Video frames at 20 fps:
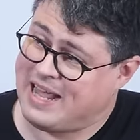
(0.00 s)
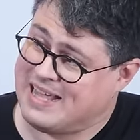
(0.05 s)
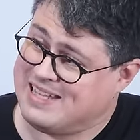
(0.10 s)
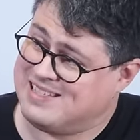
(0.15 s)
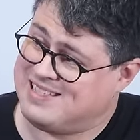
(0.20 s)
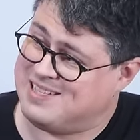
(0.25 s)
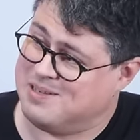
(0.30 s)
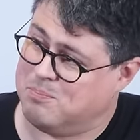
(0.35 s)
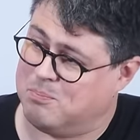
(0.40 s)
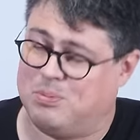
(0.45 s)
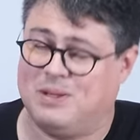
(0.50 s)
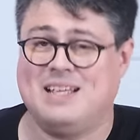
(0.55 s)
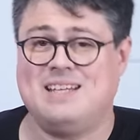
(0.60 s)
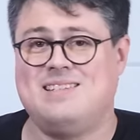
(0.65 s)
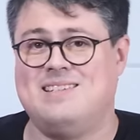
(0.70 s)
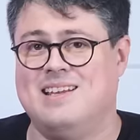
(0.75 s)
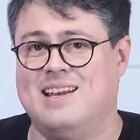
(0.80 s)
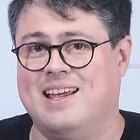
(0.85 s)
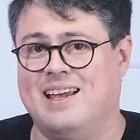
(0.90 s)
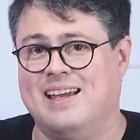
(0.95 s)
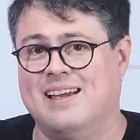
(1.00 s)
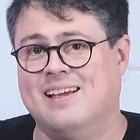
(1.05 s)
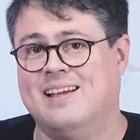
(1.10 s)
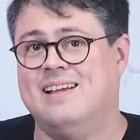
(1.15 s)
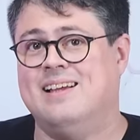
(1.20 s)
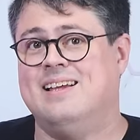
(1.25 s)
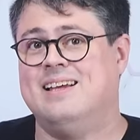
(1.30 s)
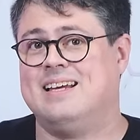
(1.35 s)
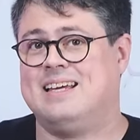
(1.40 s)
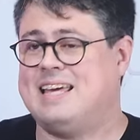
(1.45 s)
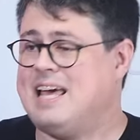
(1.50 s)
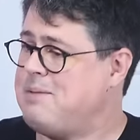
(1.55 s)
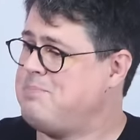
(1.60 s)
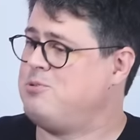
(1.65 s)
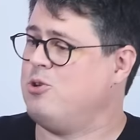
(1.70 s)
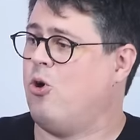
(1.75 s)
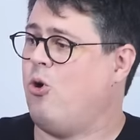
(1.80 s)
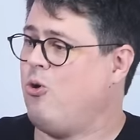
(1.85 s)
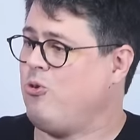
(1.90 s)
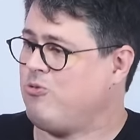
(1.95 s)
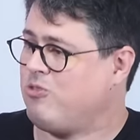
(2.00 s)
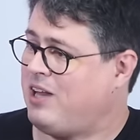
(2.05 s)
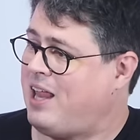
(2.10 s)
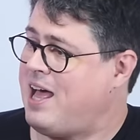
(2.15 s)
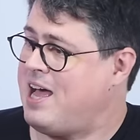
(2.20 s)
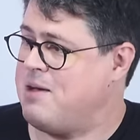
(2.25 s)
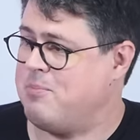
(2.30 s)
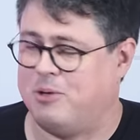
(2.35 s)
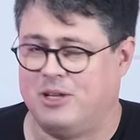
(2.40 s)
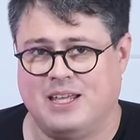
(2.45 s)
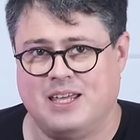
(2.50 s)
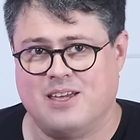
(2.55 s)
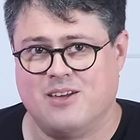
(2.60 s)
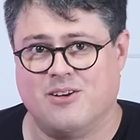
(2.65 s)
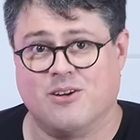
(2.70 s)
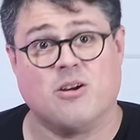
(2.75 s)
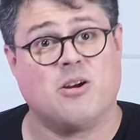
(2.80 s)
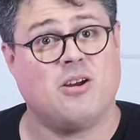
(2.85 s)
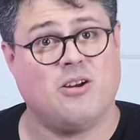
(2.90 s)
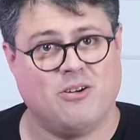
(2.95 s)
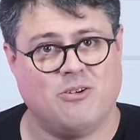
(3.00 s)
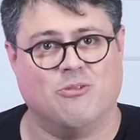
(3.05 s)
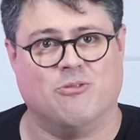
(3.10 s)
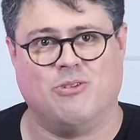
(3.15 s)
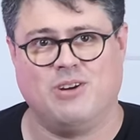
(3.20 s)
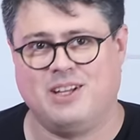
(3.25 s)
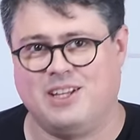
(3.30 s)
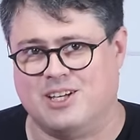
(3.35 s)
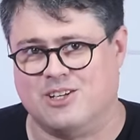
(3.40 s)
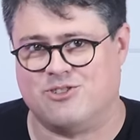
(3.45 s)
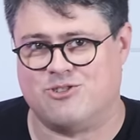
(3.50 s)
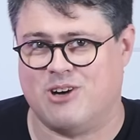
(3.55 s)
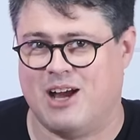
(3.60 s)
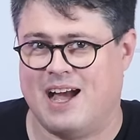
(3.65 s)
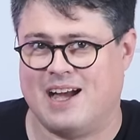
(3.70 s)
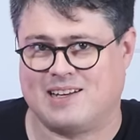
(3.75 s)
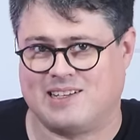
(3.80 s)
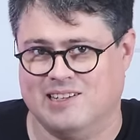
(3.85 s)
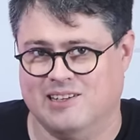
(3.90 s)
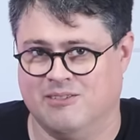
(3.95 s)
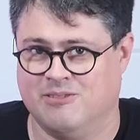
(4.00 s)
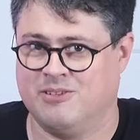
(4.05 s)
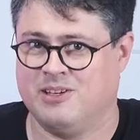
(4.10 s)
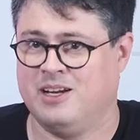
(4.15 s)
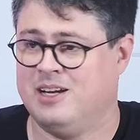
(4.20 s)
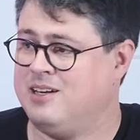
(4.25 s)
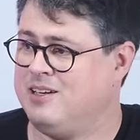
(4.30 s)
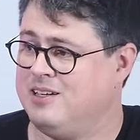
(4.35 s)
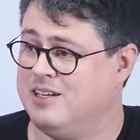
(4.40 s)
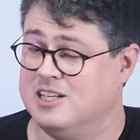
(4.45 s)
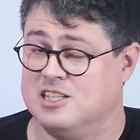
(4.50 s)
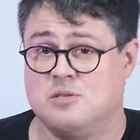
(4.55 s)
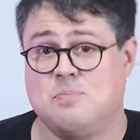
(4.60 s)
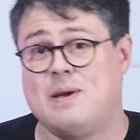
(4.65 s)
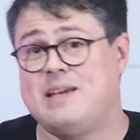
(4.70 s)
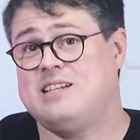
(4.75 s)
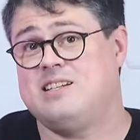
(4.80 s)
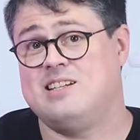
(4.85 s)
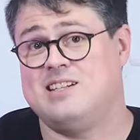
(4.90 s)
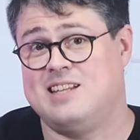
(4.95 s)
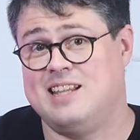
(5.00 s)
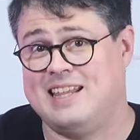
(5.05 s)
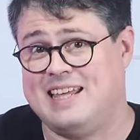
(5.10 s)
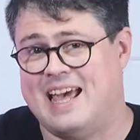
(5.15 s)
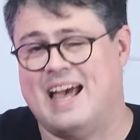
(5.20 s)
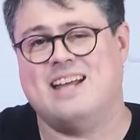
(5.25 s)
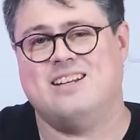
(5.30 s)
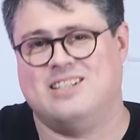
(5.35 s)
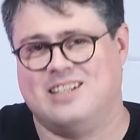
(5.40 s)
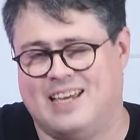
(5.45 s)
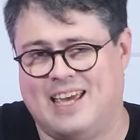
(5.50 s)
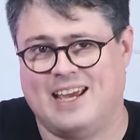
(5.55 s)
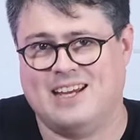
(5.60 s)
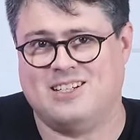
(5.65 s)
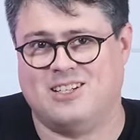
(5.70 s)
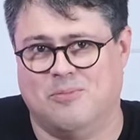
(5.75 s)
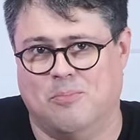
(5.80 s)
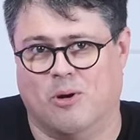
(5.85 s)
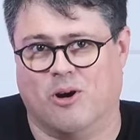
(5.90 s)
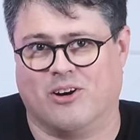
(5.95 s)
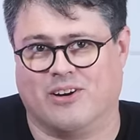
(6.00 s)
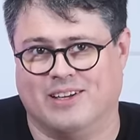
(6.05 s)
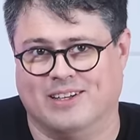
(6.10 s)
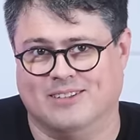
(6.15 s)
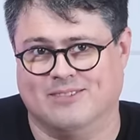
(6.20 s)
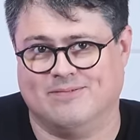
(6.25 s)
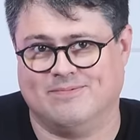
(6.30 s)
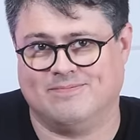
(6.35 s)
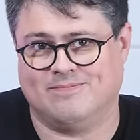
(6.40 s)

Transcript: and simplicity kept old reliable here really attractive, especially to the education market.